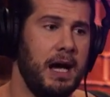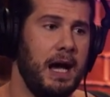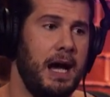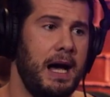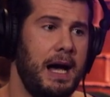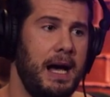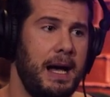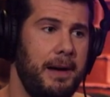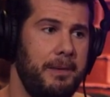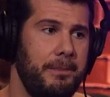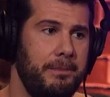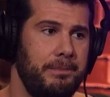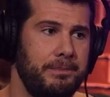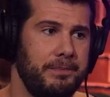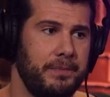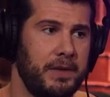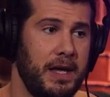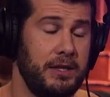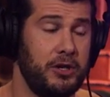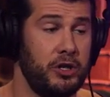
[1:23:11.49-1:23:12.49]

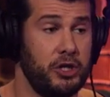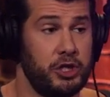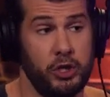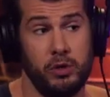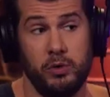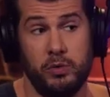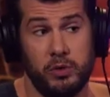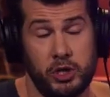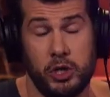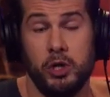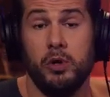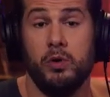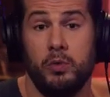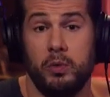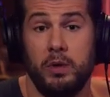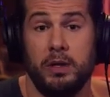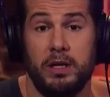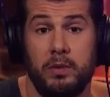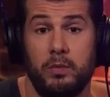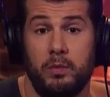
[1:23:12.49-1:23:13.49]
And there are two
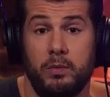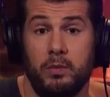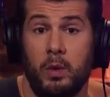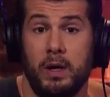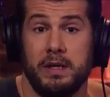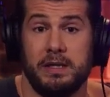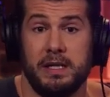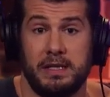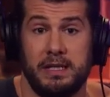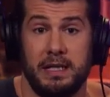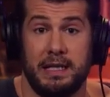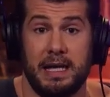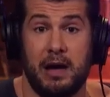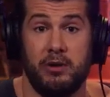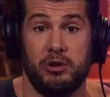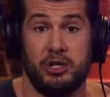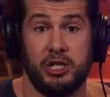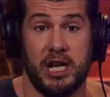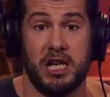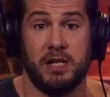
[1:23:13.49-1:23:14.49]
really ones that stick
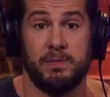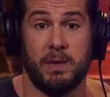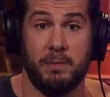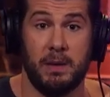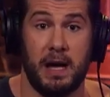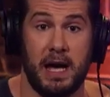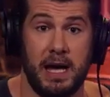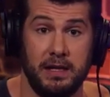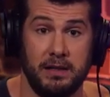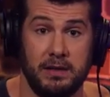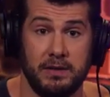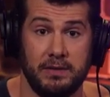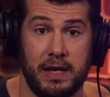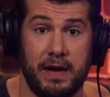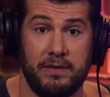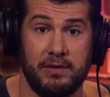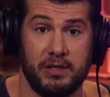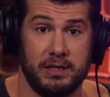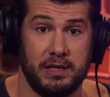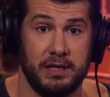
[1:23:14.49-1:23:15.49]
out. Change My Mind is
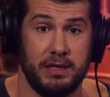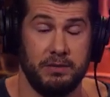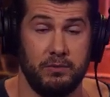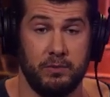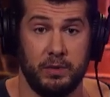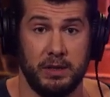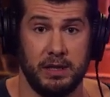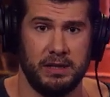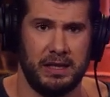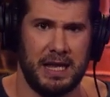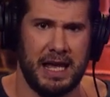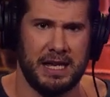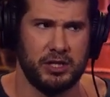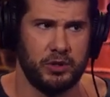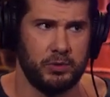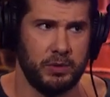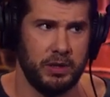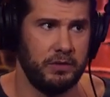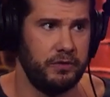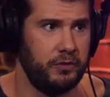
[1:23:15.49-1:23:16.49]
obviously within the last
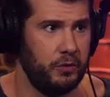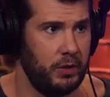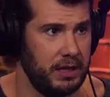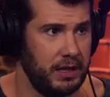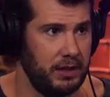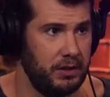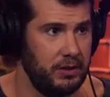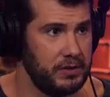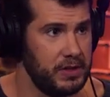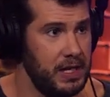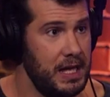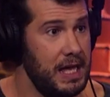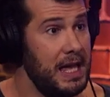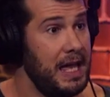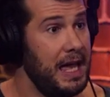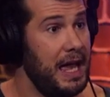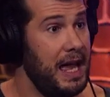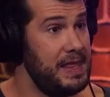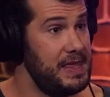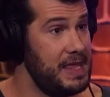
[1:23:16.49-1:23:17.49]
3 or 4 years.
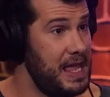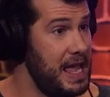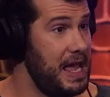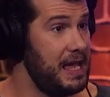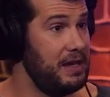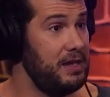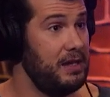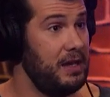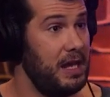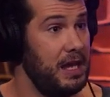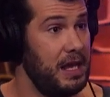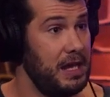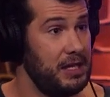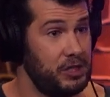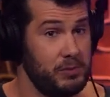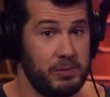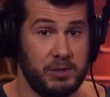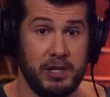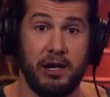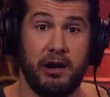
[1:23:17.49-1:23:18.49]
And then a
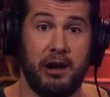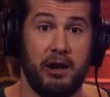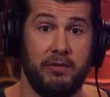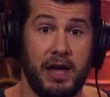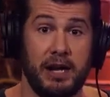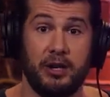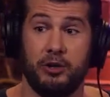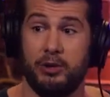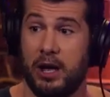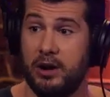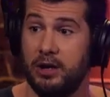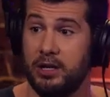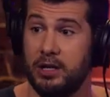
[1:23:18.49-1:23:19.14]
subsidiary of that, Crowder